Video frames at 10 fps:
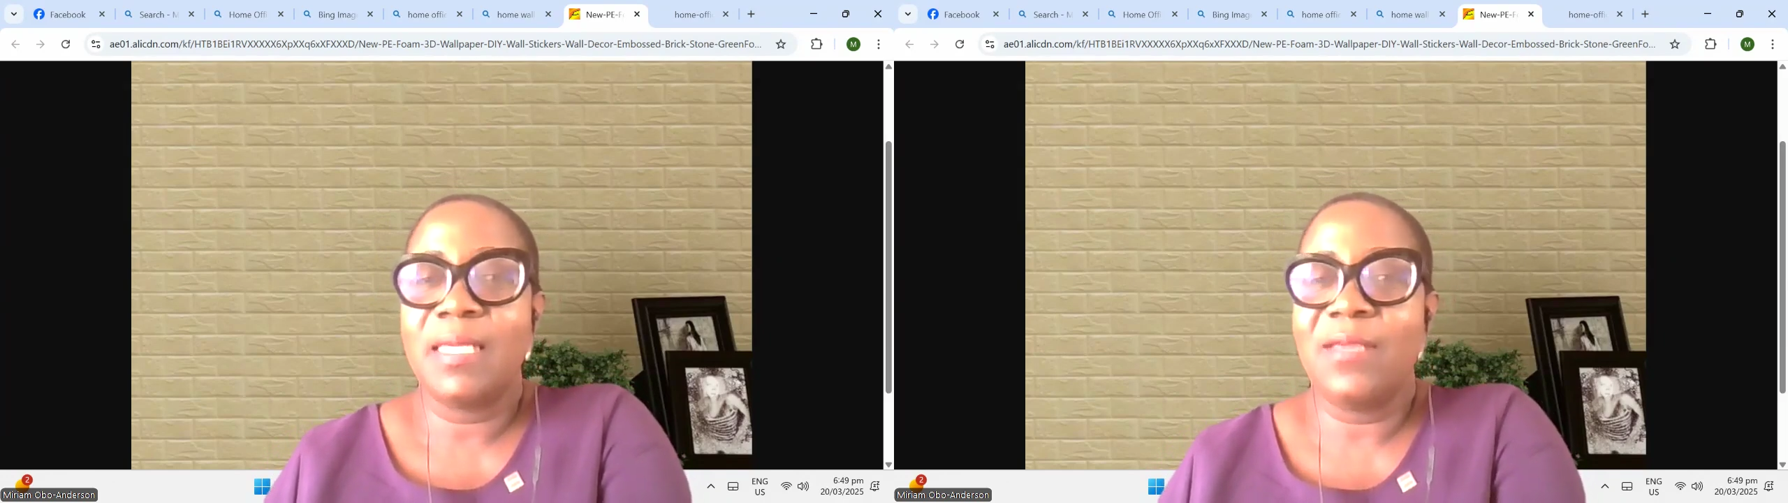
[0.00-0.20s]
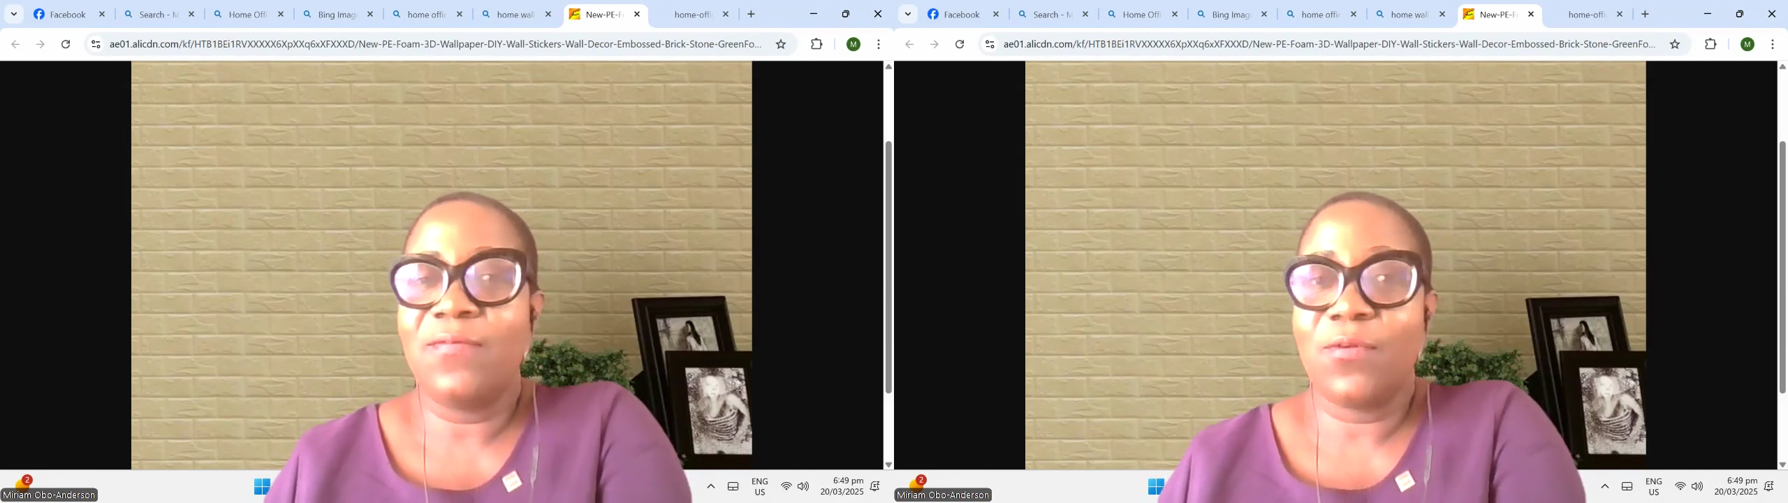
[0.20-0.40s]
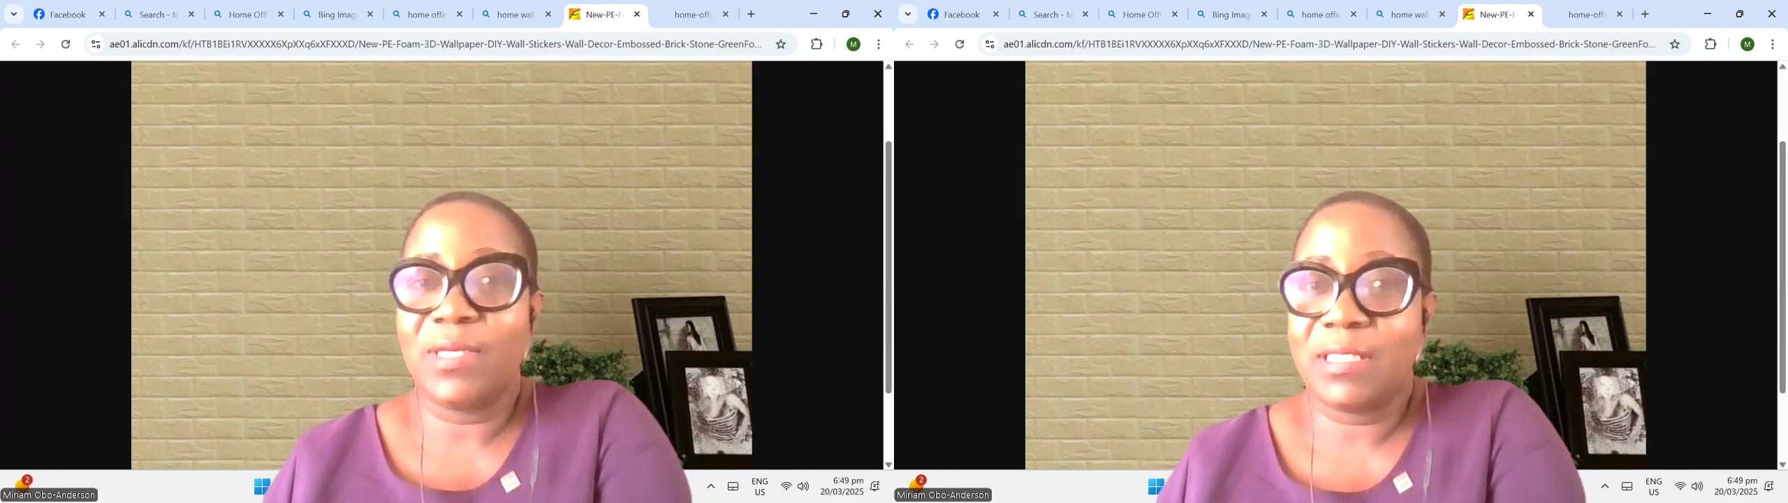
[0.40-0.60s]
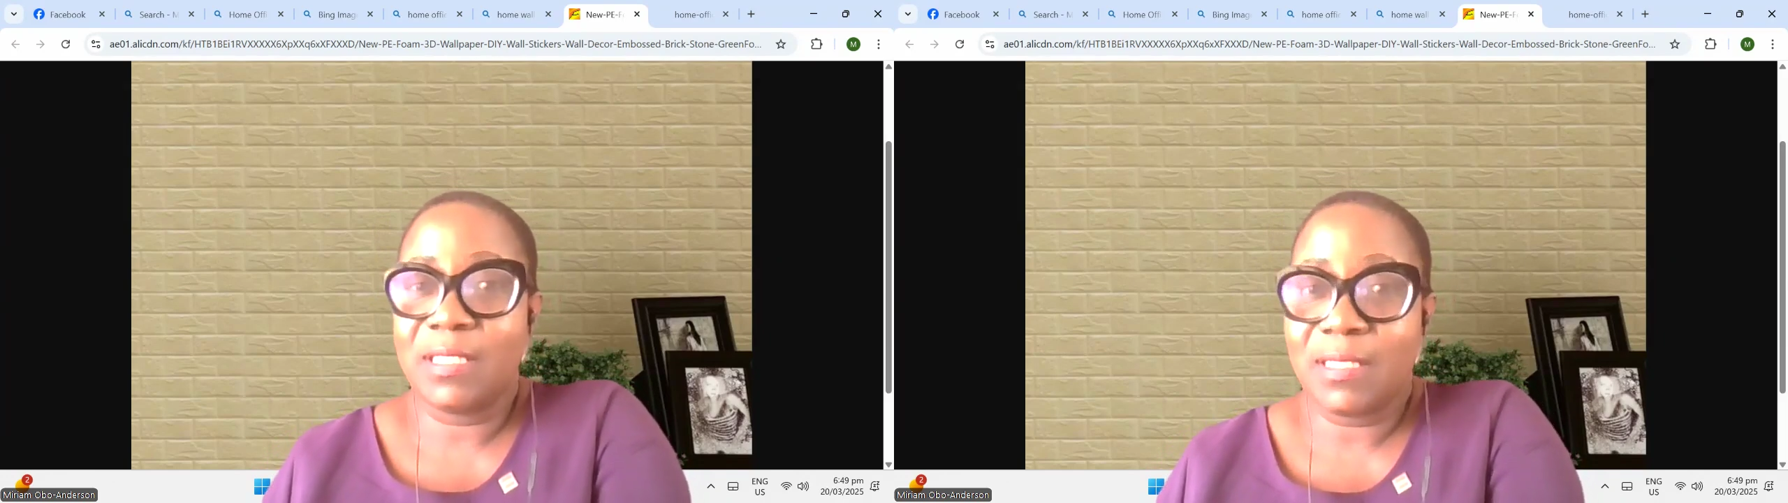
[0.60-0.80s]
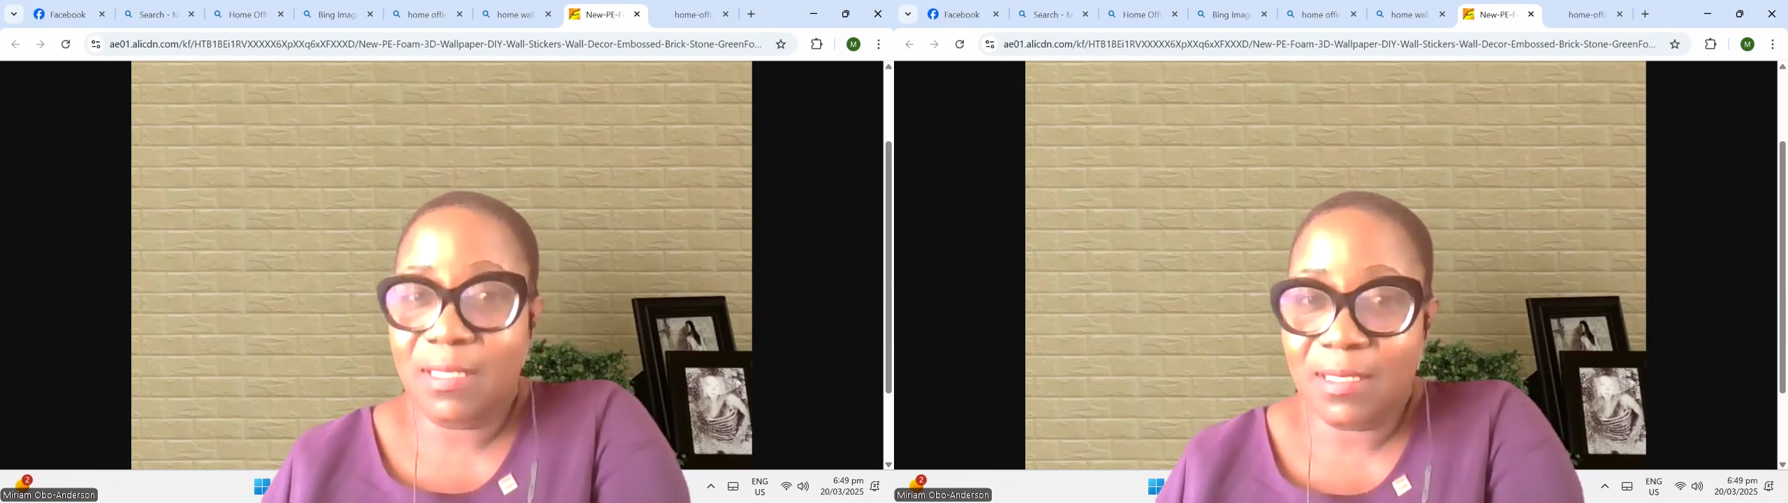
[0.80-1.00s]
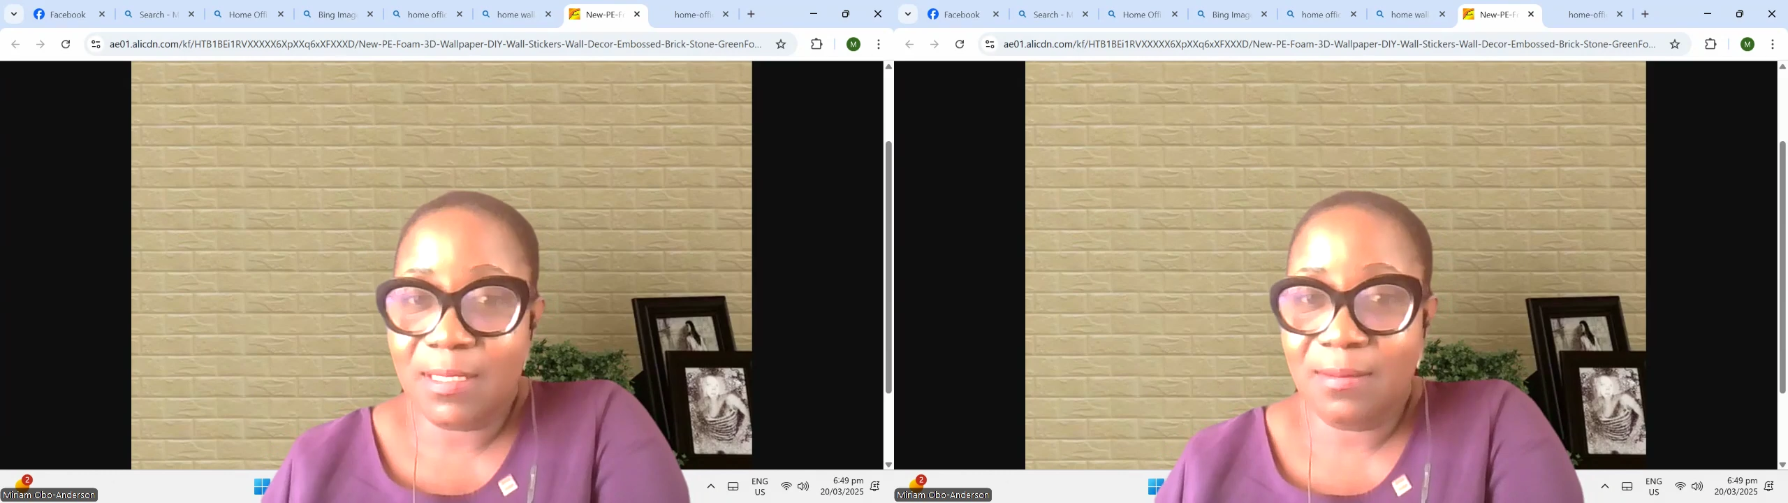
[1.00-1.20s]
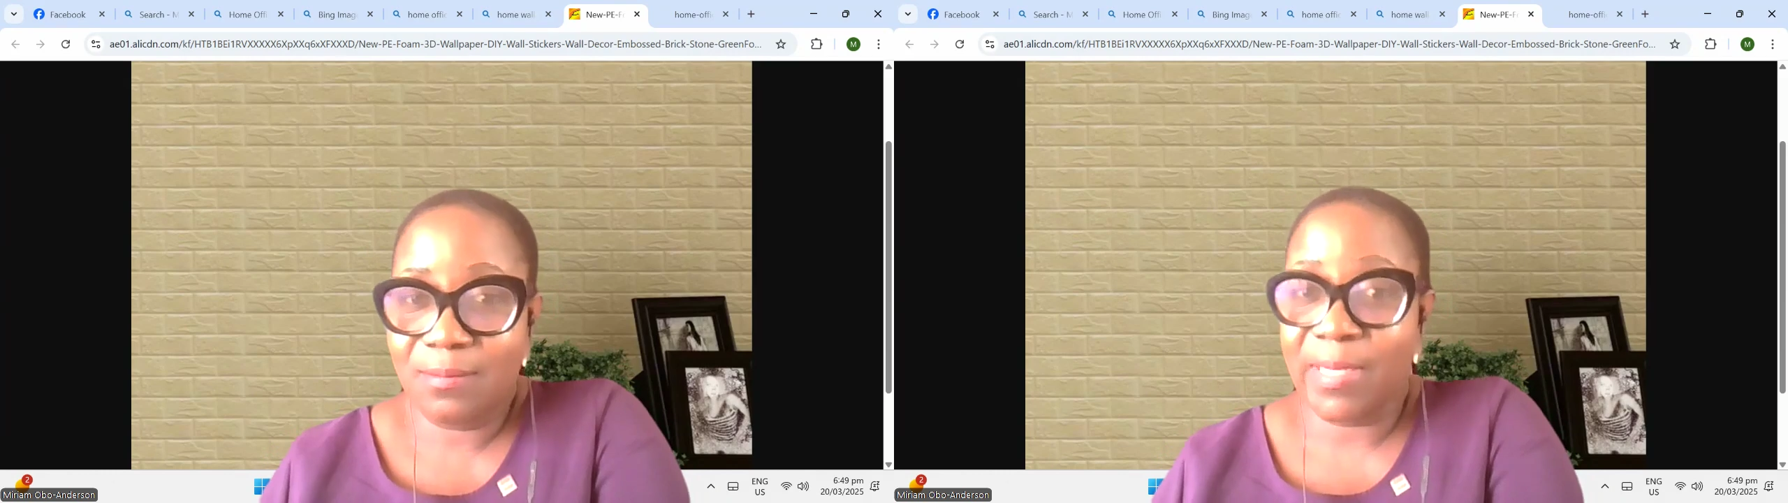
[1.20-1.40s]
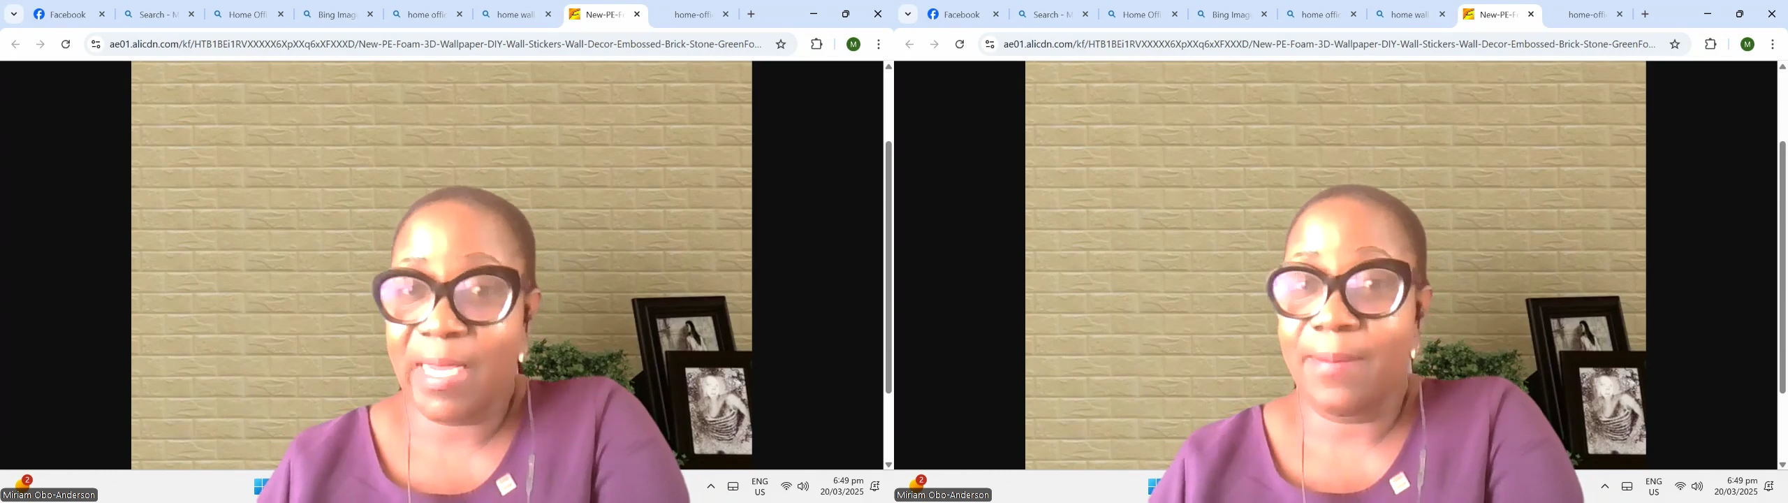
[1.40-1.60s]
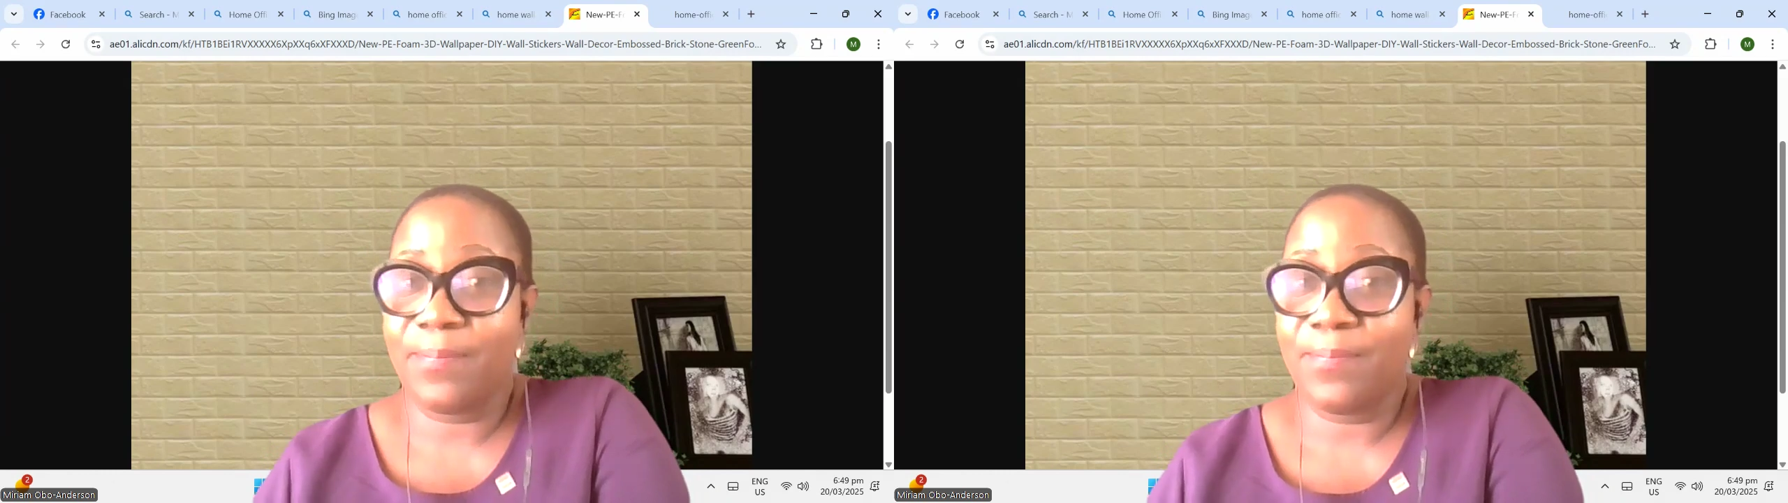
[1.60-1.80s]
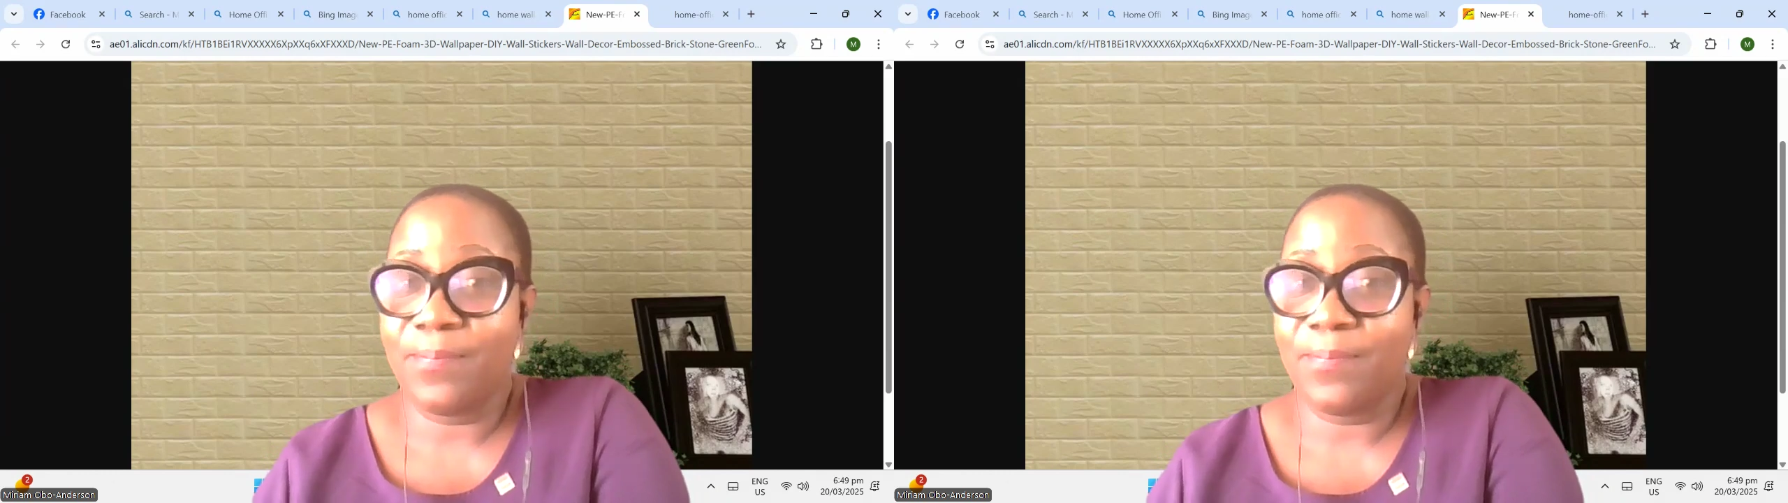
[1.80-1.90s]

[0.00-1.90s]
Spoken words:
invoices by